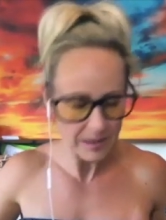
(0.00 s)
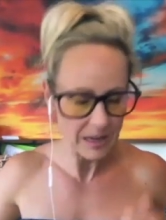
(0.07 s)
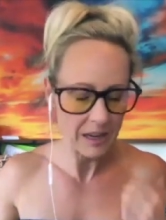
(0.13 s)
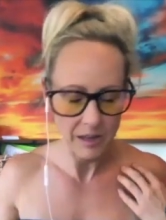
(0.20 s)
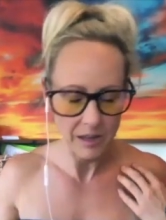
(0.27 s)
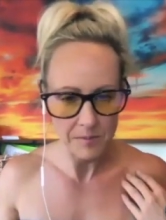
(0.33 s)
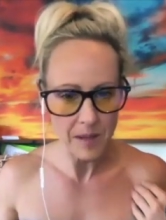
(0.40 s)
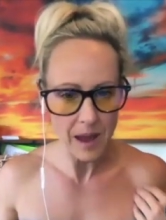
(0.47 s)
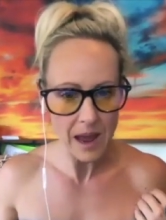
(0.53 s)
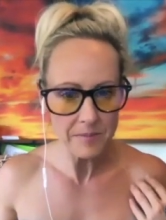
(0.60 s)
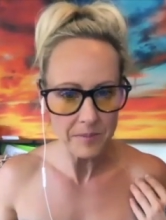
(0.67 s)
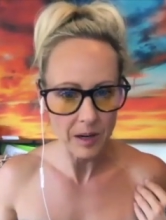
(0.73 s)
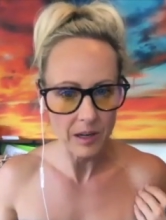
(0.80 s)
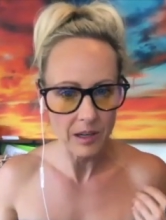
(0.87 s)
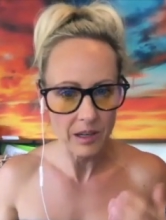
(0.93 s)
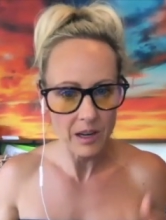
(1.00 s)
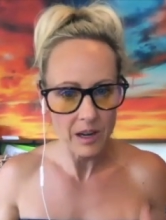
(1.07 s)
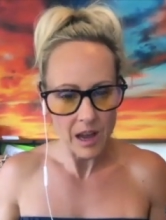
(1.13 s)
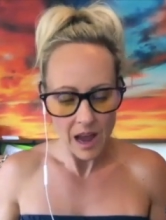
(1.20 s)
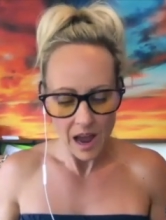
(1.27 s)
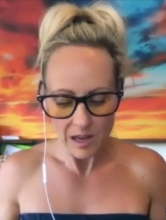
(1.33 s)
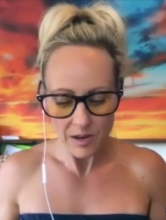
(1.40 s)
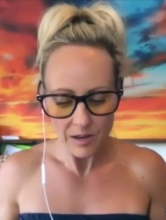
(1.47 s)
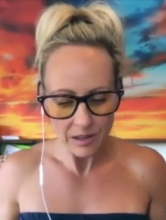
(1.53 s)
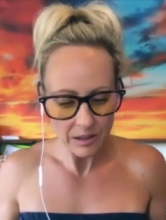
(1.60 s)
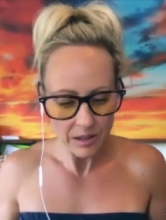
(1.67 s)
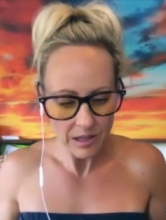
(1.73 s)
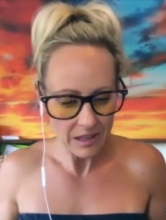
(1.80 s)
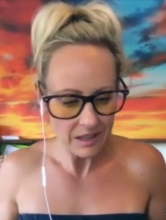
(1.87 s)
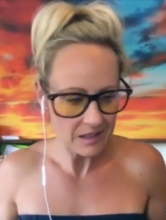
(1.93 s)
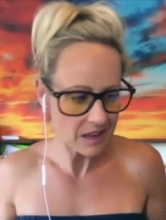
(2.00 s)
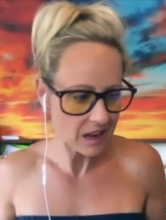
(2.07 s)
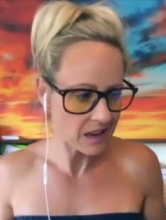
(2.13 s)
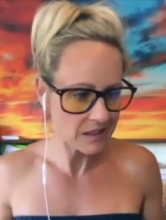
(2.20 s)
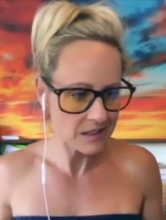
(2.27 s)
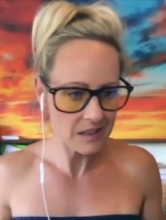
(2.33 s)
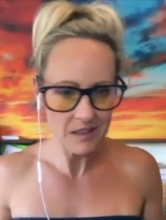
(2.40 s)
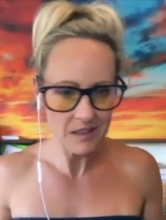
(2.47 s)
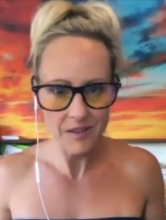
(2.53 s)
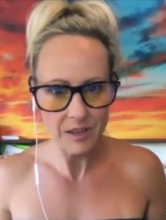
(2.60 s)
down on paper and you can look at it and say, is this even